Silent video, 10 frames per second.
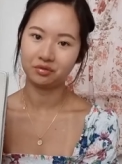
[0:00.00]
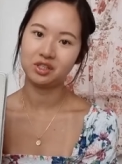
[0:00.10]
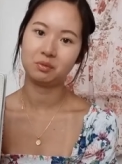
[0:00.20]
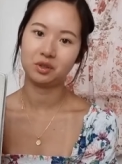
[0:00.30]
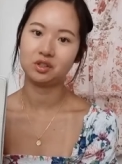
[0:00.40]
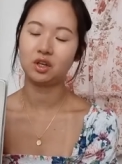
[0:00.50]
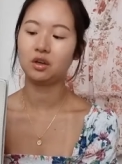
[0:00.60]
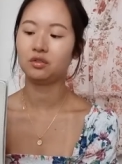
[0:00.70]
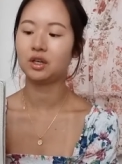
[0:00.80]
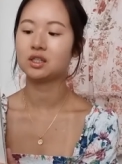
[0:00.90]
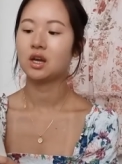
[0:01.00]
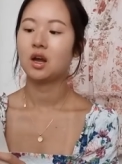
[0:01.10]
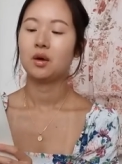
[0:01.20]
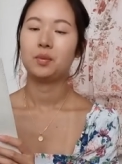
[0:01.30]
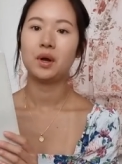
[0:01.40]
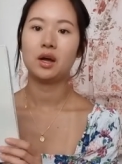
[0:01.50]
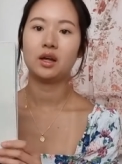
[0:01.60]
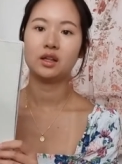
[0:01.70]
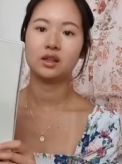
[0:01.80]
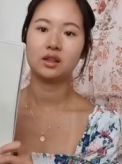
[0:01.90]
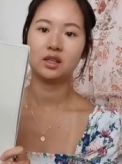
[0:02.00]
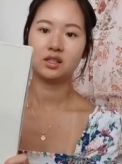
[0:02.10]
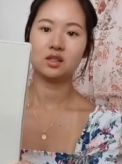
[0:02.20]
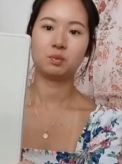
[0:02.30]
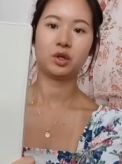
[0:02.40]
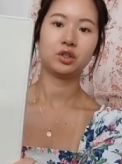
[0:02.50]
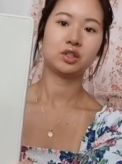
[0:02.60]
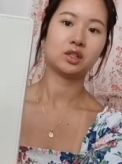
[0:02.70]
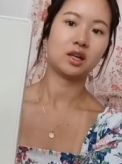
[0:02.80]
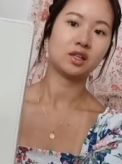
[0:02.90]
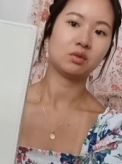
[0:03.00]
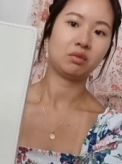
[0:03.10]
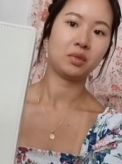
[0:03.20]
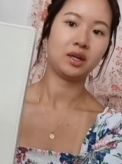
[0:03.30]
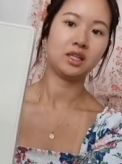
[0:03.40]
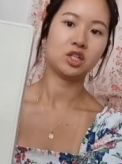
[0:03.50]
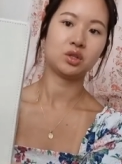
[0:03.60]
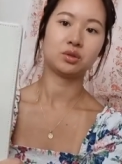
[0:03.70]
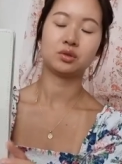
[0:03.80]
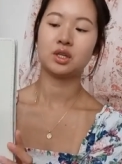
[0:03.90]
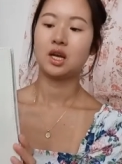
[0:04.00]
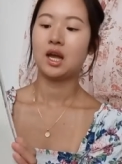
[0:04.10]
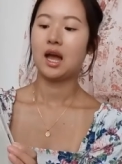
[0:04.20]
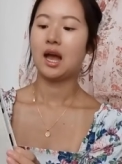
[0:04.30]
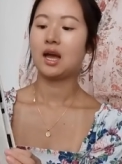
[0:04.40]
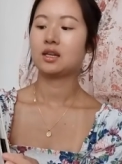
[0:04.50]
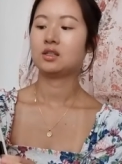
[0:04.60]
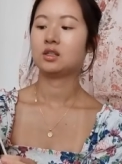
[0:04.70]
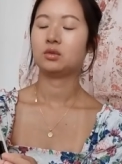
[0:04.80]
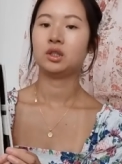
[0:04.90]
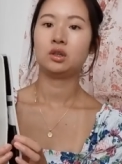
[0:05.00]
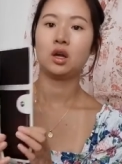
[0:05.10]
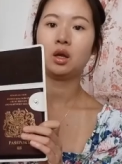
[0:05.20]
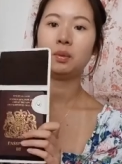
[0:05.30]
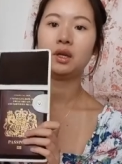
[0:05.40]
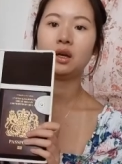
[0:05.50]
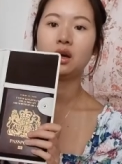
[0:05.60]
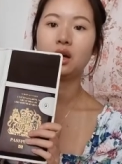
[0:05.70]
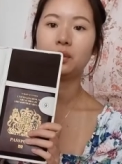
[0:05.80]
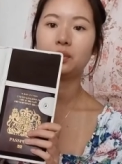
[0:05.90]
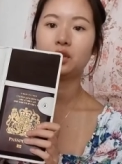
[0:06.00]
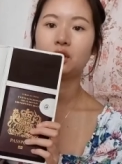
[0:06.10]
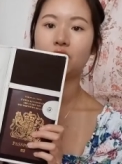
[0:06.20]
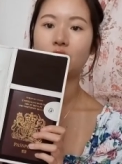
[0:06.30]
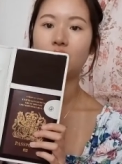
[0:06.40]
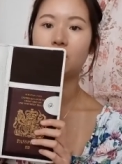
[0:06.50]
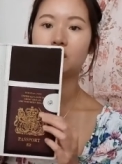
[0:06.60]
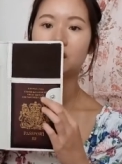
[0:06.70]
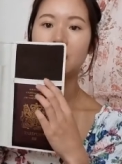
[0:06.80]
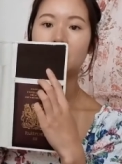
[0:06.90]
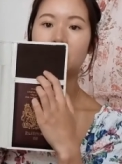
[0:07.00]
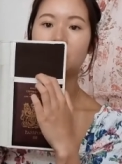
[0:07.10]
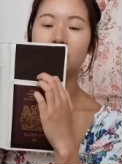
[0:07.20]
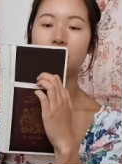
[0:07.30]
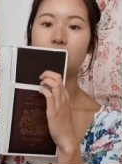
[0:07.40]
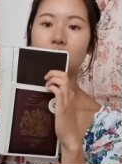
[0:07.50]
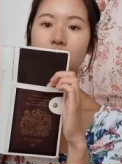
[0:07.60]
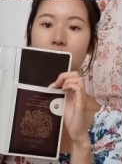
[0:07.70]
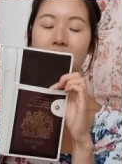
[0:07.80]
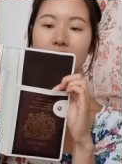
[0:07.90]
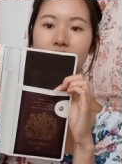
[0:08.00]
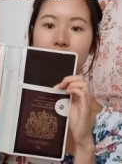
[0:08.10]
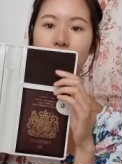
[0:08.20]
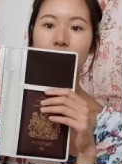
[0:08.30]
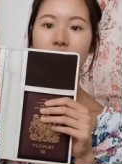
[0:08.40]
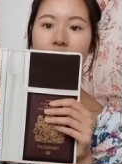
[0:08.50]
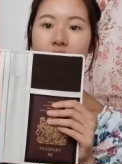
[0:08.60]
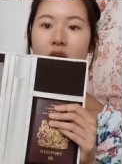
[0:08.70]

obviously because of COVID, but this is personalised with my initials and when you open it up, you've got section for your passport,